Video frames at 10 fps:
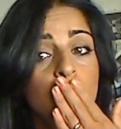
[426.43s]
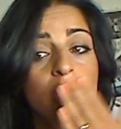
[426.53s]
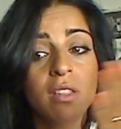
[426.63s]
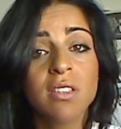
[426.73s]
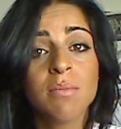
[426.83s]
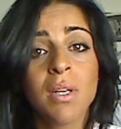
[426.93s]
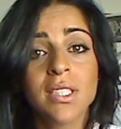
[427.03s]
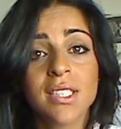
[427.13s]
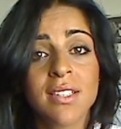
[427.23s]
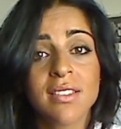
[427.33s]
This
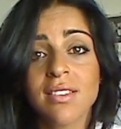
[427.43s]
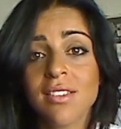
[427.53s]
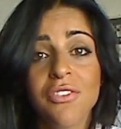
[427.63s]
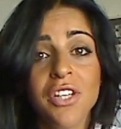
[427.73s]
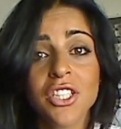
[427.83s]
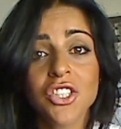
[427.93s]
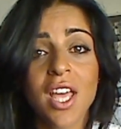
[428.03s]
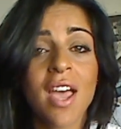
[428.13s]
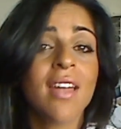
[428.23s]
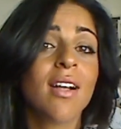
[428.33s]
Monday's lesson is finished,
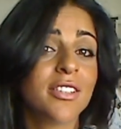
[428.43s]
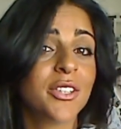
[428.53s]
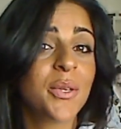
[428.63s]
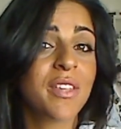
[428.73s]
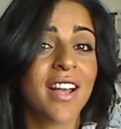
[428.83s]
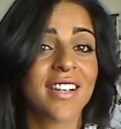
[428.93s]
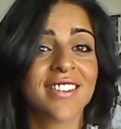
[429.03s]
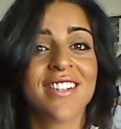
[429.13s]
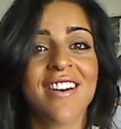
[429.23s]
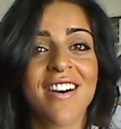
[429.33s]
and I'll see you in the
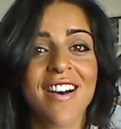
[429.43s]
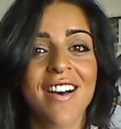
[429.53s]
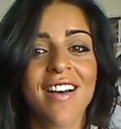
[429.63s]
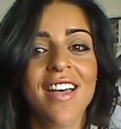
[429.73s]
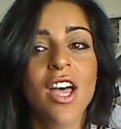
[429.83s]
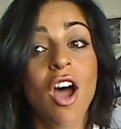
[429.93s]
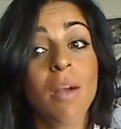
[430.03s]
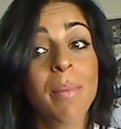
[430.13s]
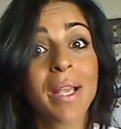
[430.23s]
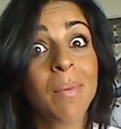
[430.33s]
next
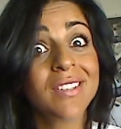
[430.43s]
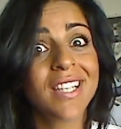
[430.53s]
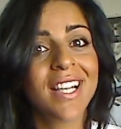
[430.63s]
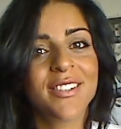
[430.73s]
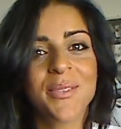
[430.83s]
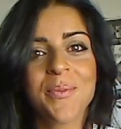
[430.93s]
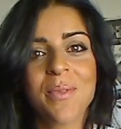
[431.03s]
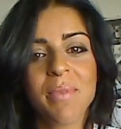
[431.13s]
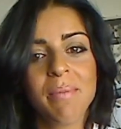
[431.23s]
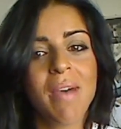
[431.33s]
Arabic Monday lesson with
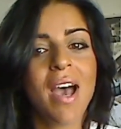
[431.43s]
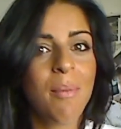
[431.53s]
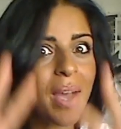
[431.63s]
me, Maha.